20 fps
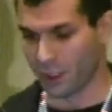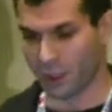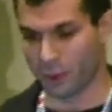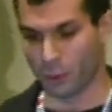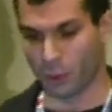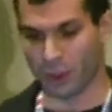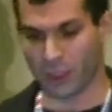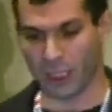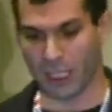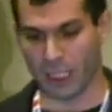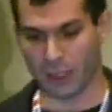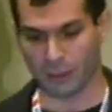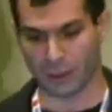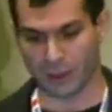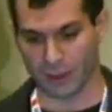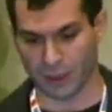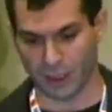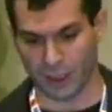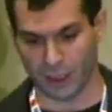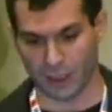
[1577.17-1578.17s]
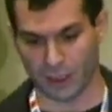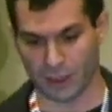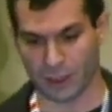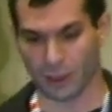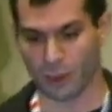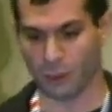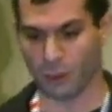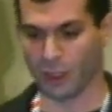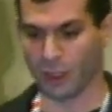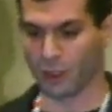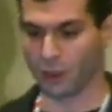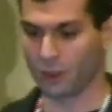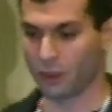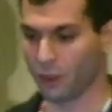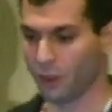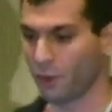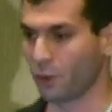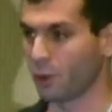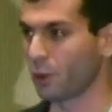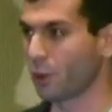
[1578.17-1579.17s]
And what happens is, well,
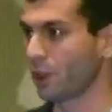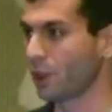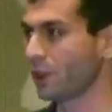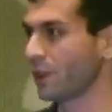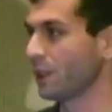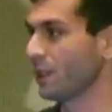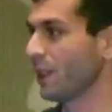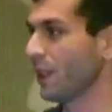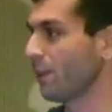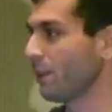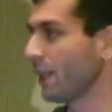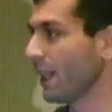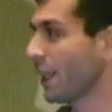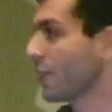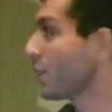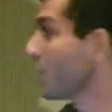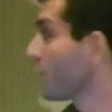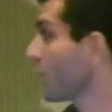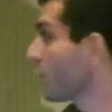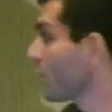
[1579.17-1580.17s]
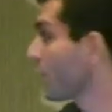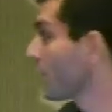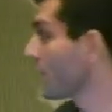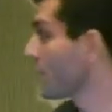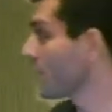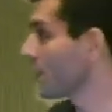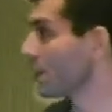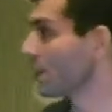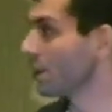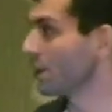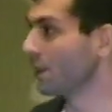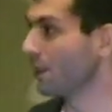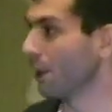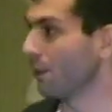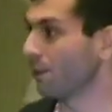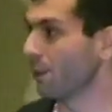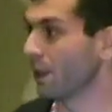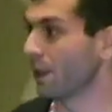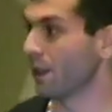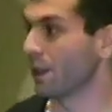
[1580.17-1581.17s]
of course, the application starts
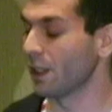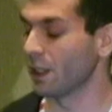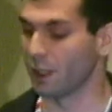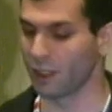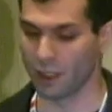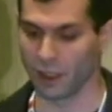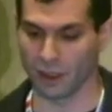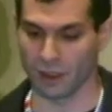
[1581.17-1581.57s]
dumping the